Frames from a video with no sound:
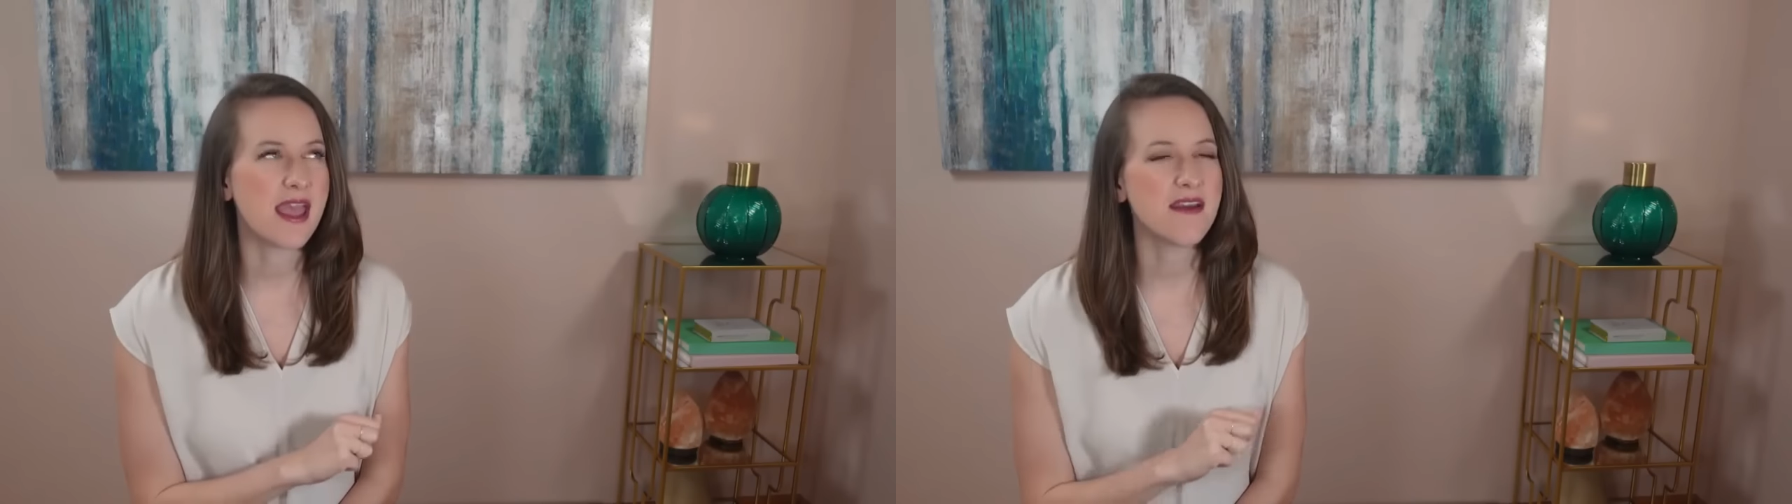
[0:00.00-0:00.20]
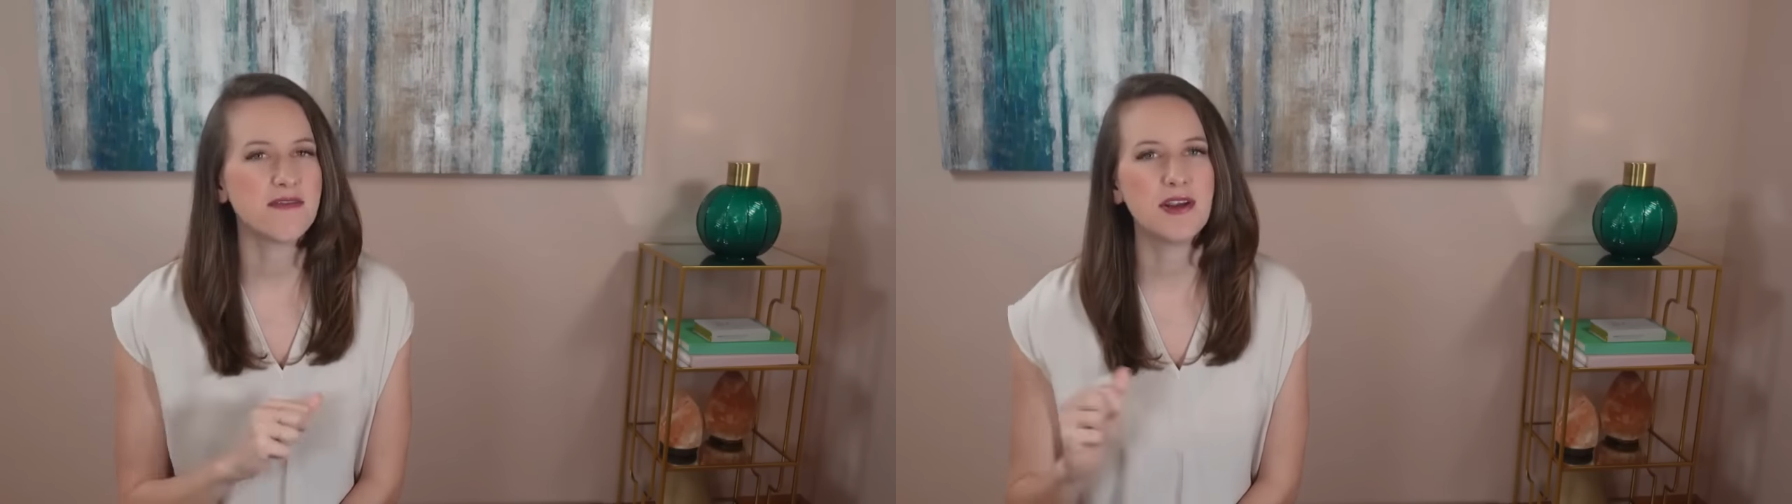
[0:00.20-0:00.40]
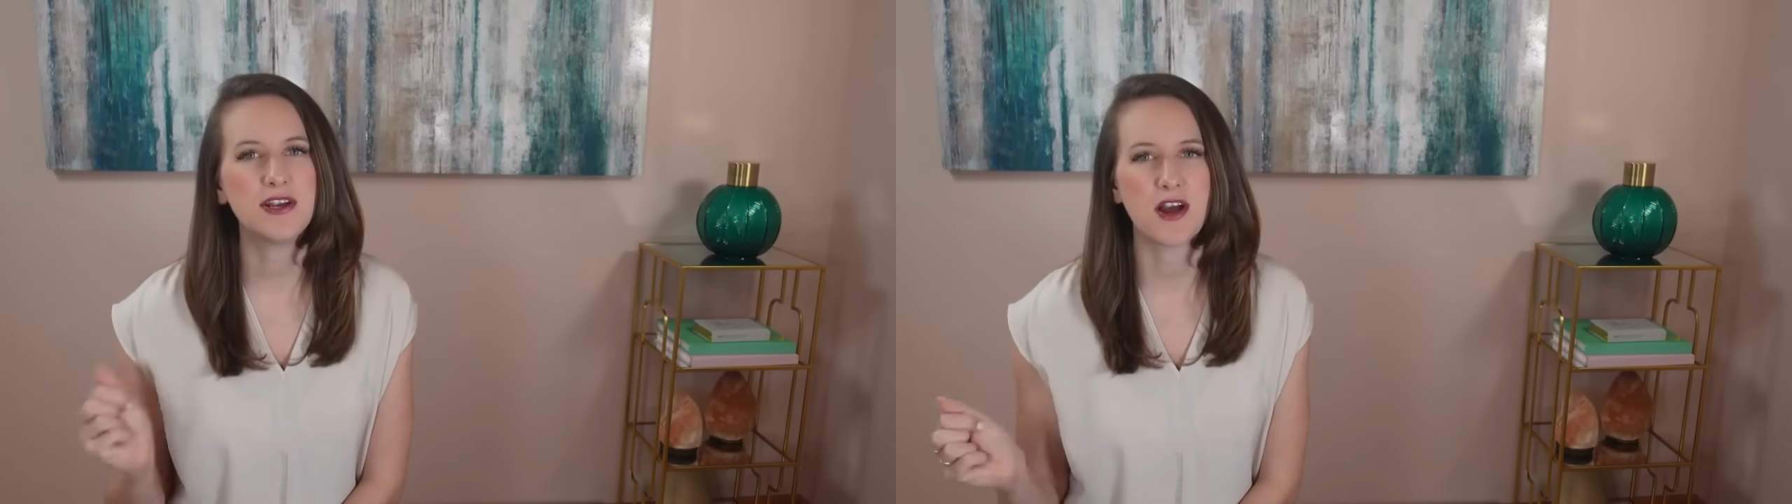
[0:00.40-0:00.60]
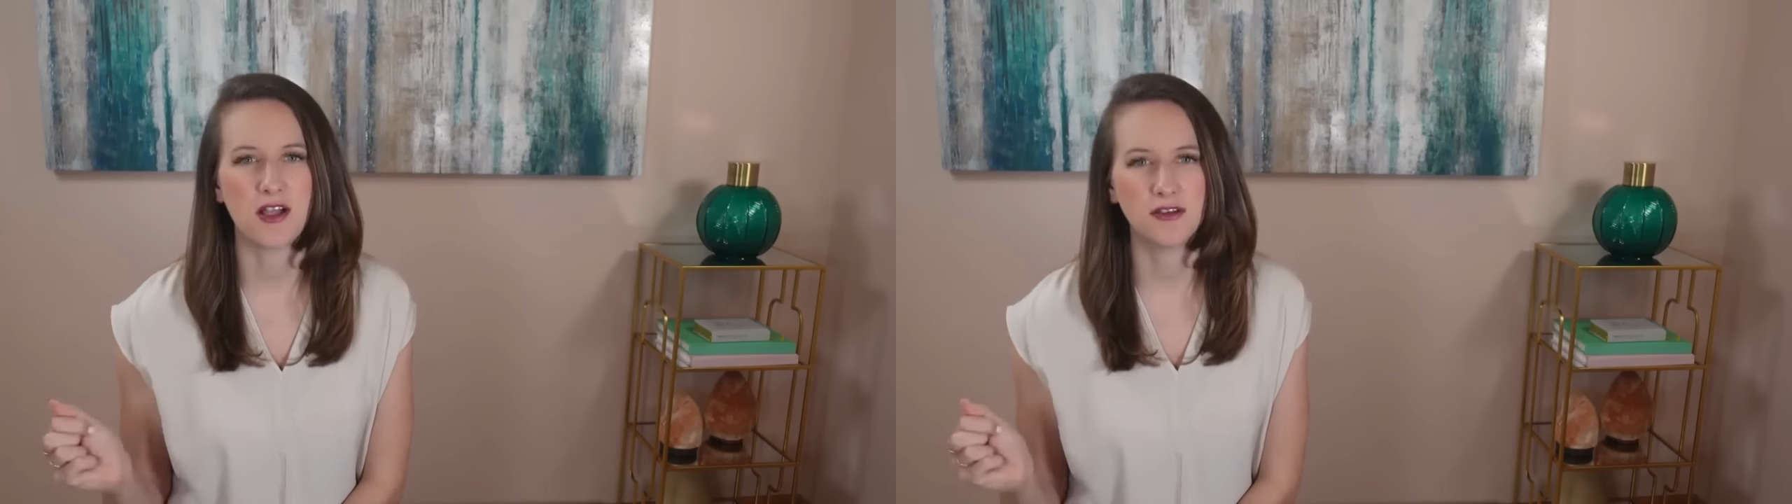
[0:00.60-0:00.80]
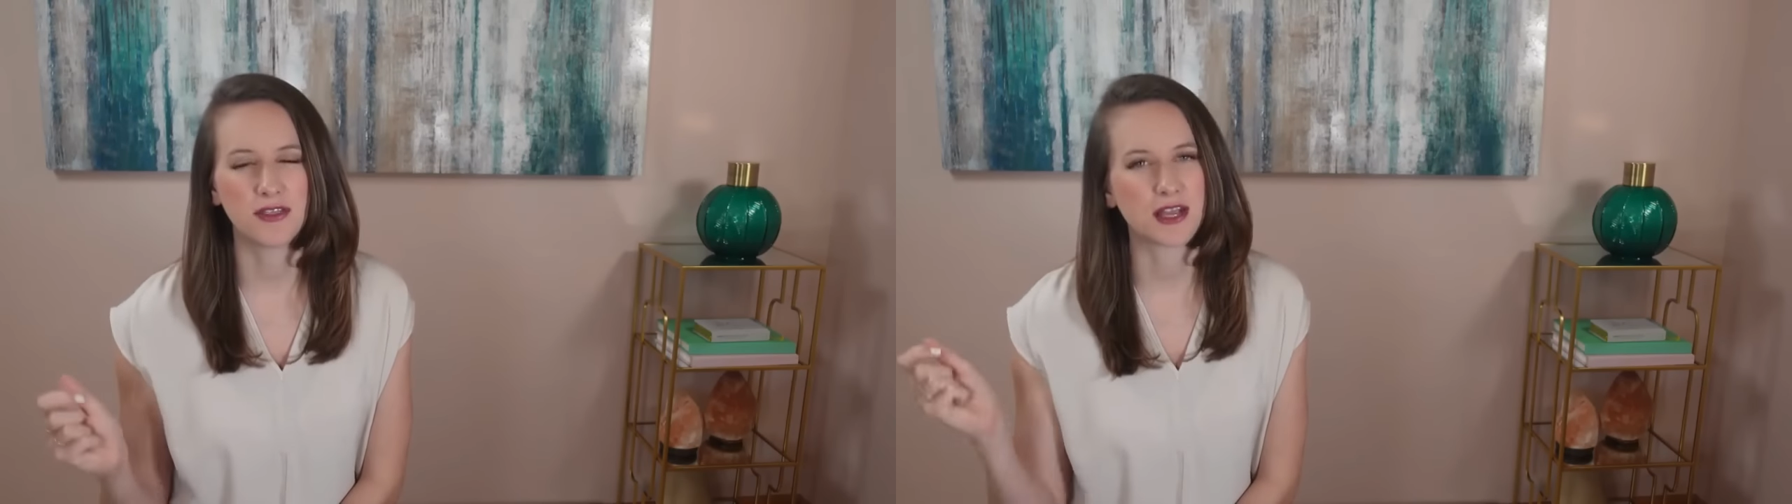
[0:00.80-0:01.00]
every
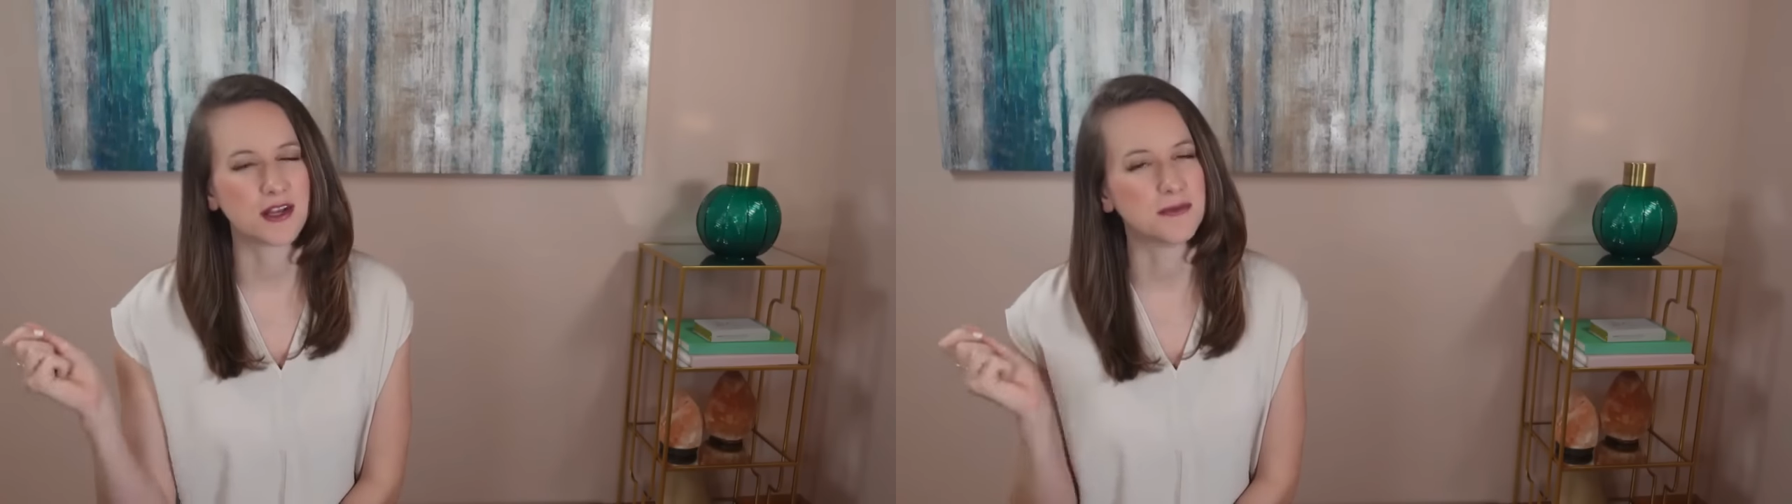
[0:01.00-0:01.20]
dollar that